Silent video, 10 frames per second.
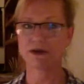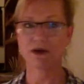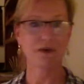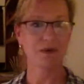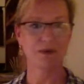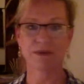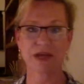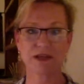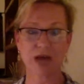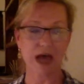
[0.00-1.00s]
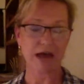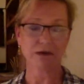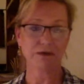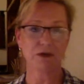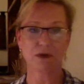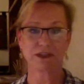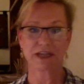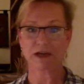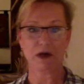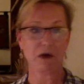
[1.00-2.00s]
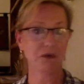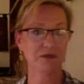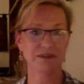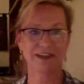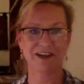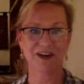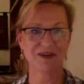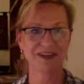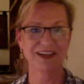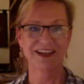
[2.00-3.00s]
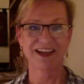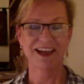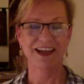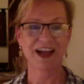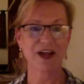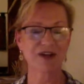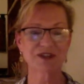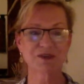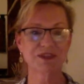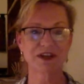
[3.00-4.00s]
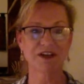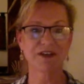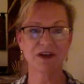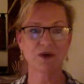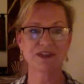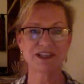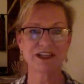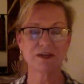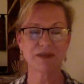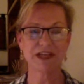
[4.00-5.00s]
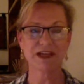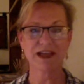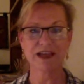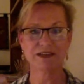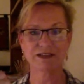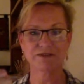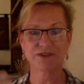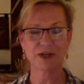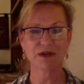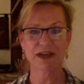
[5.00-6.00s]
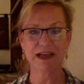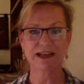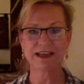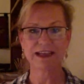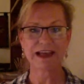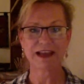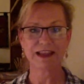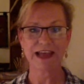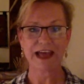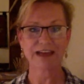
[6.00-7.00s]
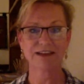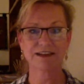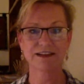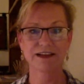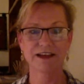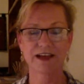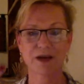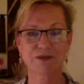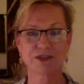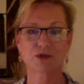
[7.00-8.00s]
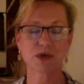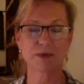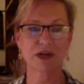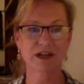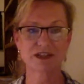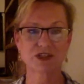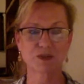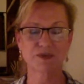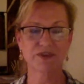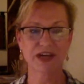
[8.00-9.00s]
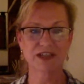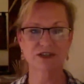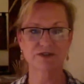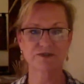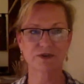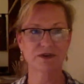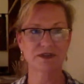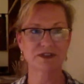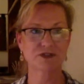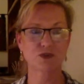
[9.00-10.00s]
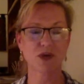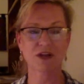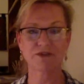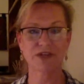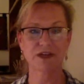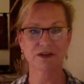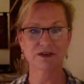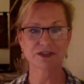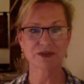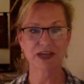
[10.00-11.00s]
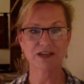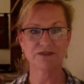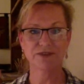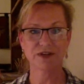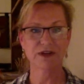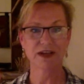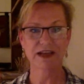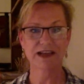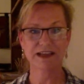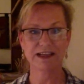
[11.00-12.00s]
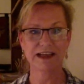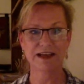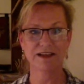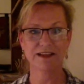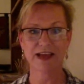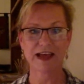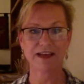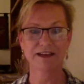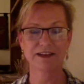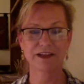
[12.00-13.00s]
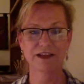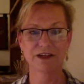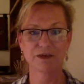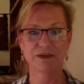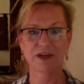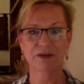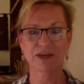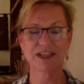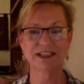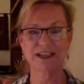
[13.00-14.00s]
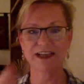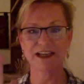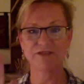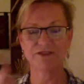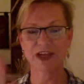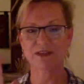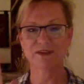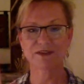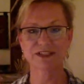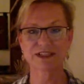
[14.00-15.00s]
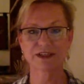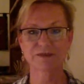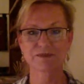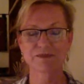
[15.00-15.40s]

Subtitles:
no. But I don't know what they know, you know. And I also was on the OT committee. I had to figure out how to get out of that. I was a Criminon supervisor for 12 years, so I had to figure out how to get out of that without raising any feathers.